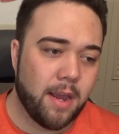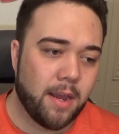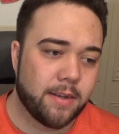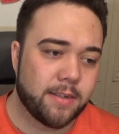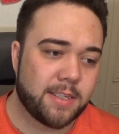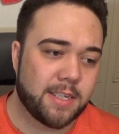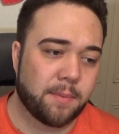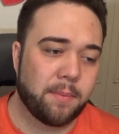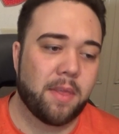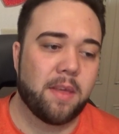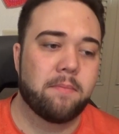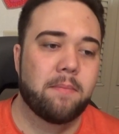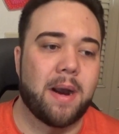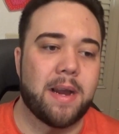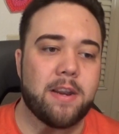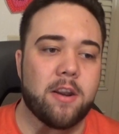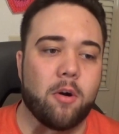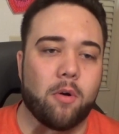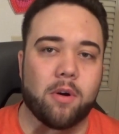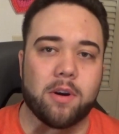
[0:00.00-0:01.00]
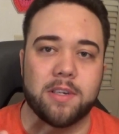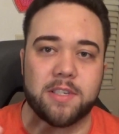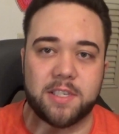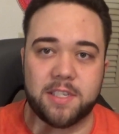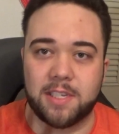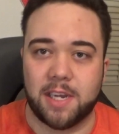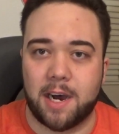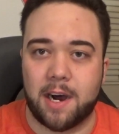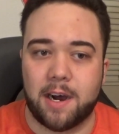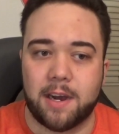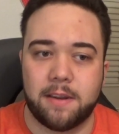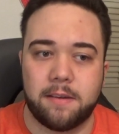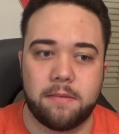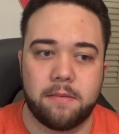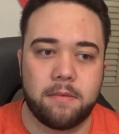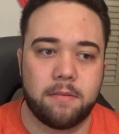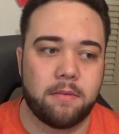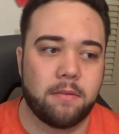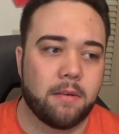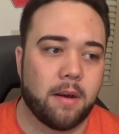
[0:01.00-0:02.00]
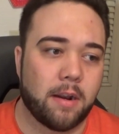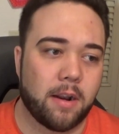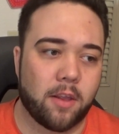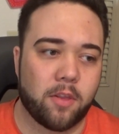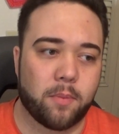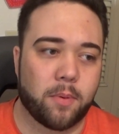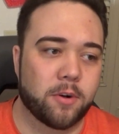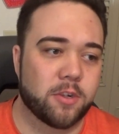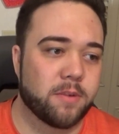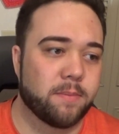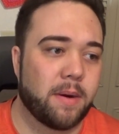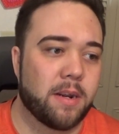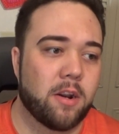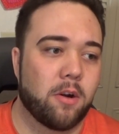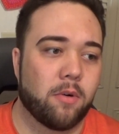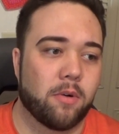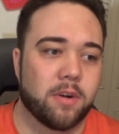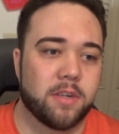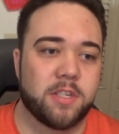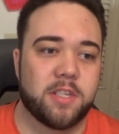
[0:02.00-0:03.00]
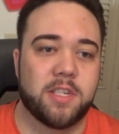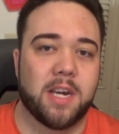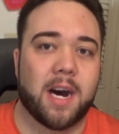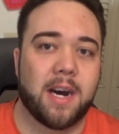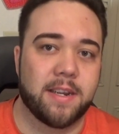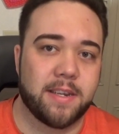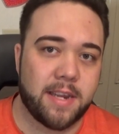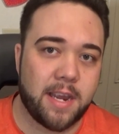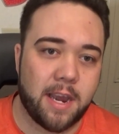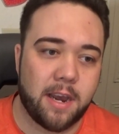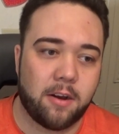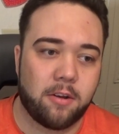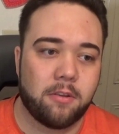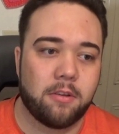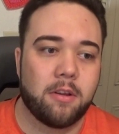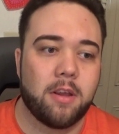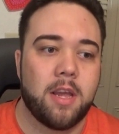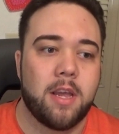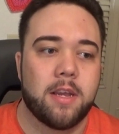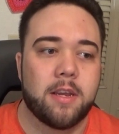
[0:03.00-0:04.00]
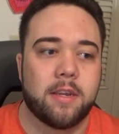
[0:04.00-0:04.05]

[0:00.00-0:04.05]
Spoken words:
Some of them might know her as Dawn. Another person might know her as Danielle.